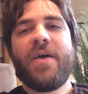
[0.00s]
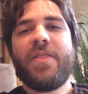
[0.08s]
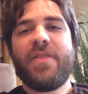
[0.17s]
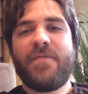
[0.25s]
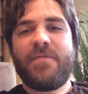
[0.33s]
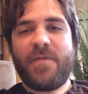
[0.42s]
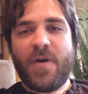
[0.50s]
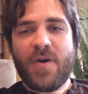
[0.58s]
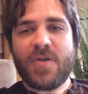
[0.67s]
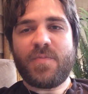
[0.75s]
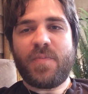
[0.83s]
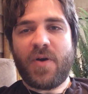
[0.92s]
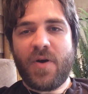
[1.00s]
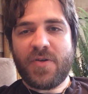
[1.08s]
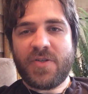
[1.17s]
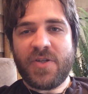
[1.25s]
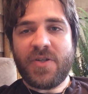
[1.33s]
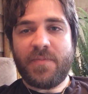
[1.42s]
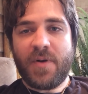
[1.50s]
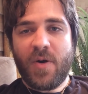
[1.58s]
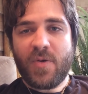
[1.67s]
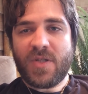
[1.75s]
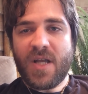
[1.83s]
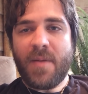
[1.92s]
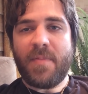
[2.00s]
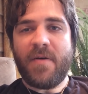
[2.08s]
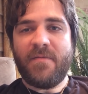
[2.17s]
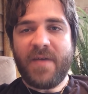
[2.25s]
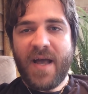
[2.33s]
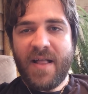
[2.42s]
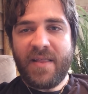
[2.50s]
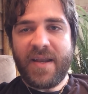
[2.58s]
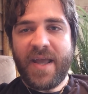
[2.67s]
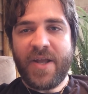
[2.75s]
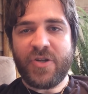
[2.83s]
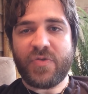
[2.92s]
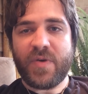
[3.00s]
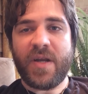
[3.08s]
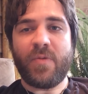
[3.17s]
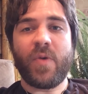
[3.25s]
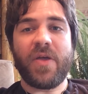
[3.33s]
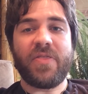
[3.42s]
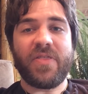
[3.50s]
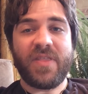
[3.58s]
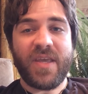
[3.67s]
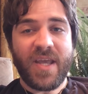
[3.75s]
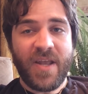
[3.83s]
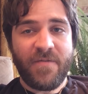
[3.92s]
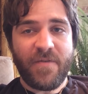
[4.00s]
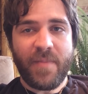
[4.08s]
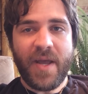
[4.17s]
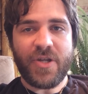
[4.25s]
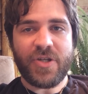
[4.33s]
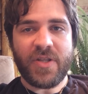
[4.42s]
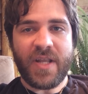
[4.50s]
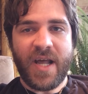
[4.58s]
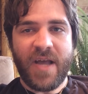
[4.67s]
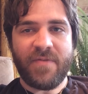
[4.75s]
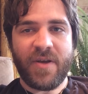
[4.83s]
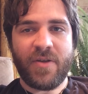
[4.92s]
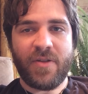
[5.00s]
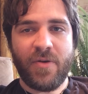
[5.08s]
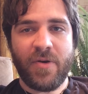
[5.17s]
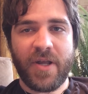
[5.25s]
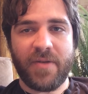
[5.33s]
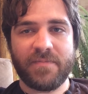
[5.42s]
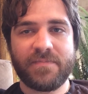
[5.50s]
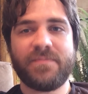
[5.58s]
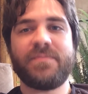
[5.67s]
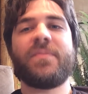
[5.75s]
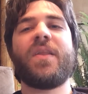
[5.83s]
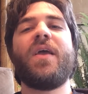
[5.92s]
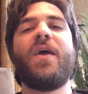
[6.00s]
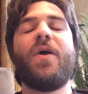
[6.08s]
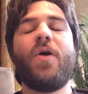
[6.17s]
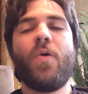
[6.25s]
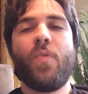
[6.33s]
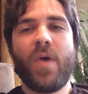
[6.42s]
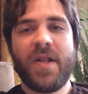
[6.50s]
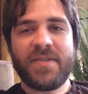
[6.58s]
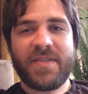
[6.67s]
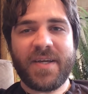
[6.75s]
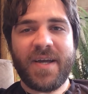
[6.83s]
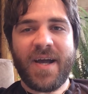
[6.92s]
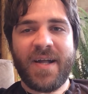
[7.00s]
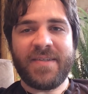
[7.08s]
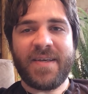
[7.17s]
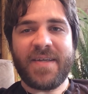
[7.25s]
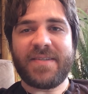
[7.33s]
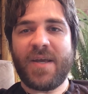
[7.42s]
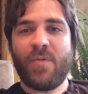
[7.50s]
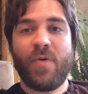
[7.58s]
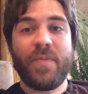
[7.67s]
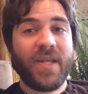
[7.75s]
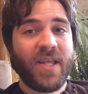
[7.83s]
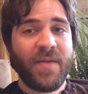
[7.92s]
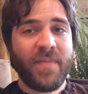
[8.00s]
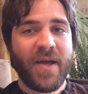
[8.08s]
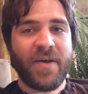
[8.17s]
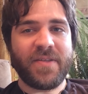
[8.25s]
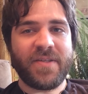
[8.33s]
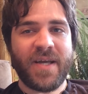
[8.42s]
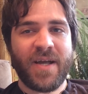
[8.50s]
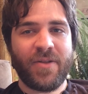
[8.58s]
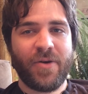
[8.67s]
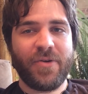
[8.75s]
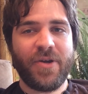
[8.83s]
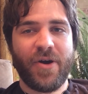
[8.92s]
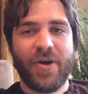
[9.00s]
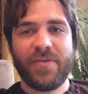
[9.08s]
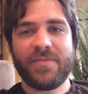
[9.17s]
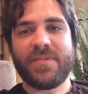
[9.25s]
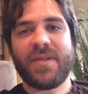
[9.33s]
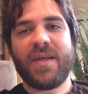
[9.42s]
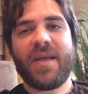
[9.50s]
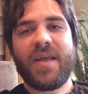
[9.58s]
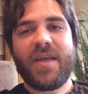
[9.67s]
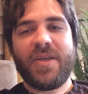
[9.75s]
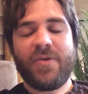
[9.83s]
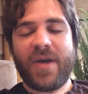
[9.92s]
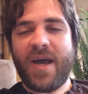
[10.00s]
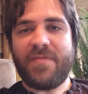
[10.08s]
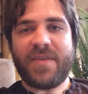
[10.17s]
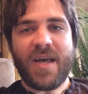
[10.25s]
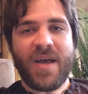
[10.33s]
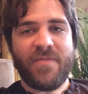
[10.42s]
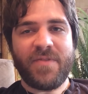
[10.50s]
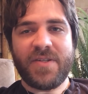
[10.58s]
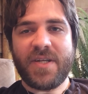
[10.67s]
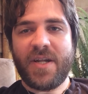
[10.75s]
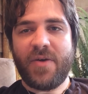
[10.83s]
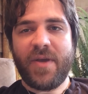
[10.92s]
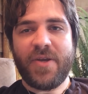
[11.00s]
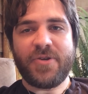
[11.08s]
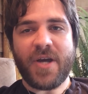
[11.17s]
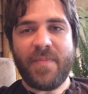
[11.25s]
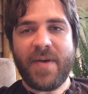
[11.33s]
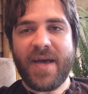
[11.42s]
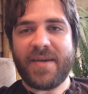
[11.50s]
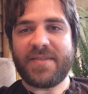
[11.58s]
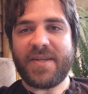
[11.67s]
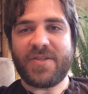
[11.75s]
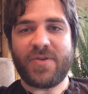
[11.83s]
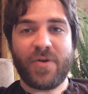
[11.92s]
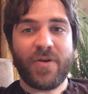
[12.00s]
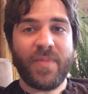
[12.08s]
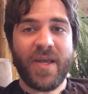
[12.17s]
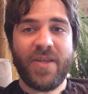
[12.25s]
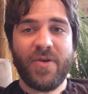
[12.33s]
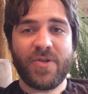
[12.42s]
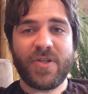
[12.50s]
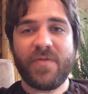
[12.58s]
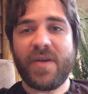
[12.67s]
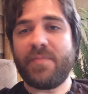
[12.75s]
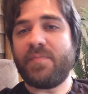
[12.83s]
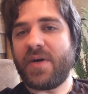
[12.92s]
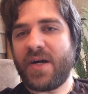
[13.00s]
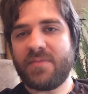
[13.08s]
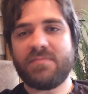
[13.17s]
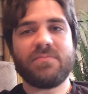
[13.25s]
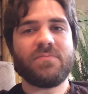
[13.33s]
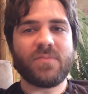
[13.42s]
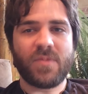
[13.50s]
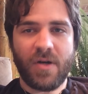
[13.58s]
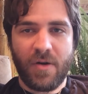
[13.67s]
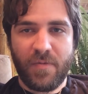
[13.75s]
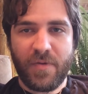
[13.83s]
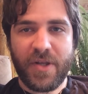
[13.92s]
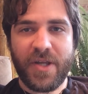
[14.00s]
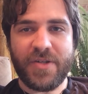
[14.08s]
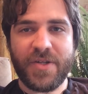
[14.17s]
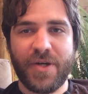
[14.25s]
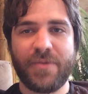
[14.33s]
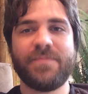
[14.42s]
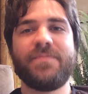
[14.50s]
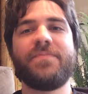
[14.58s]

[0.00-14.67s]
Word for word: The first person to post up a valid entry with the information that I've included wins the contest and will be emailed the download code. You have to have Nintendo eShop access in order to make use of it, but hopefully you do.